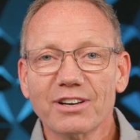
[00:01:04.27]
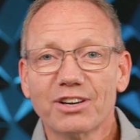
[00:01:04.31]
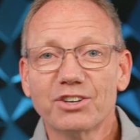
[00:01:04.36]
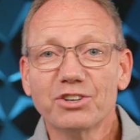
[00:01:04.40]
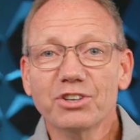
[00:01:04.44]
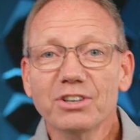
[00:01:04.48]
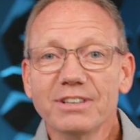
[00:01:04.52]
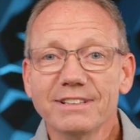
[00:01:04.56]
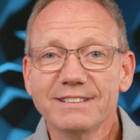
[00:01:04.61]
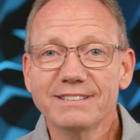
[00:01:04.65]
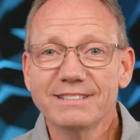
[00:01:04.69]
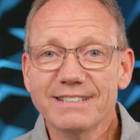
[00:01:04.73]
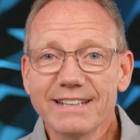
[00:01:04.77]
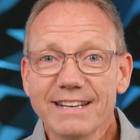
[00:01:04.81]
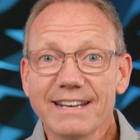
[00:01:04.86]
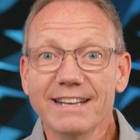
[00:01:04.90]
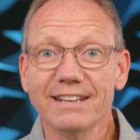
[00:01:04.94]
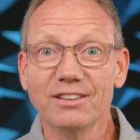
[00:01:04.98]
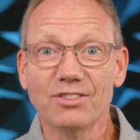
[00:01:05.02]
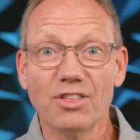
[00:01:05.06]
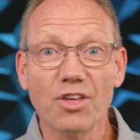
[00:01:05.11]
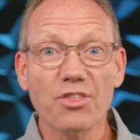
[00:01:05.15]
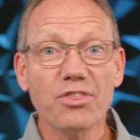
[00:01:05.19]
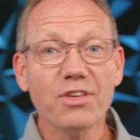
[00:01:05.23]
good
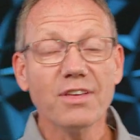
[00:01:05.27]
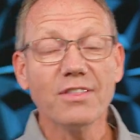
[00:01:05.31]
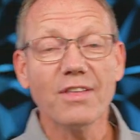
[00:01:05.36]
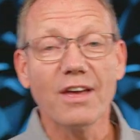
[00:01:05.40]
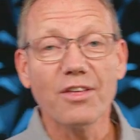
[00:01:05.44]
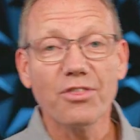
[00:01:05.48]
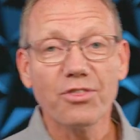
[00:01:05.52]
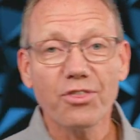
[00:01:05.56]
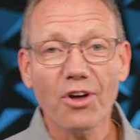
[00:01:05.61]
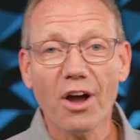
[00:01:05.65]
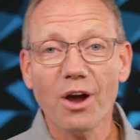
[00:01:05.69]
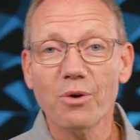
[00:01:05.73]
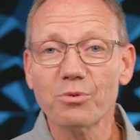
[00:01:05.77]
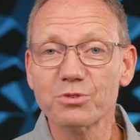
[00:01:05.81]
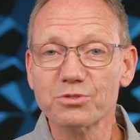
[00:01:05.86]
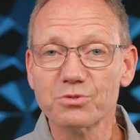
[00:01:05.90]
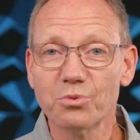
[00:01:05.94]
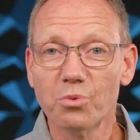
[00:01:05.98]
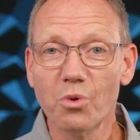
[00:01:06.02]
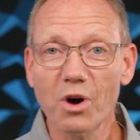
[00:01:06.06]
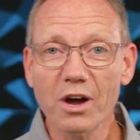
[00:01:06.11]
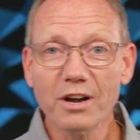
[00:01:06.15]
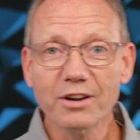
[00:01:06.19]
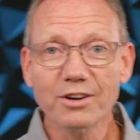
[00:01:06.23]
deed, the thing they thought was
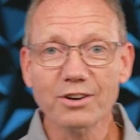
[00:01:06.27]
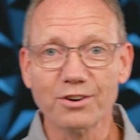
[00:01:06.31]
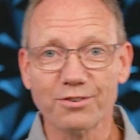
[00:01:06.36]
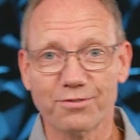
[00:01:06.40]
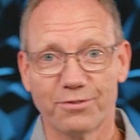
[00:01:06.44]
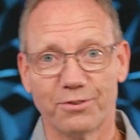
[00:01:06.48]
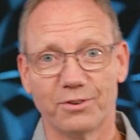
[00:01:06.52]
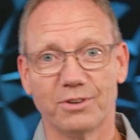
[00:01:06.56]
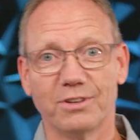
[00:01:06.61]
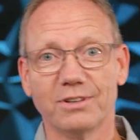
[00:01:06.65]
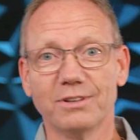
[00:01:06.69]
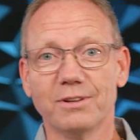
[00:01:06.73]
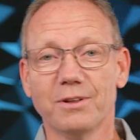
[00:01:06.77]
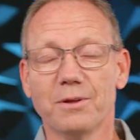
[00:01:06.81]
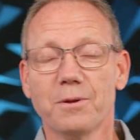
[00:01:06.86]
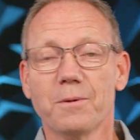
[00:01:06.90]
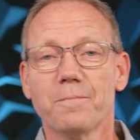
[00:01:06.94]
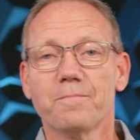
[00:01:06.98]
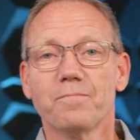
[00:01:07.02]
wonderful,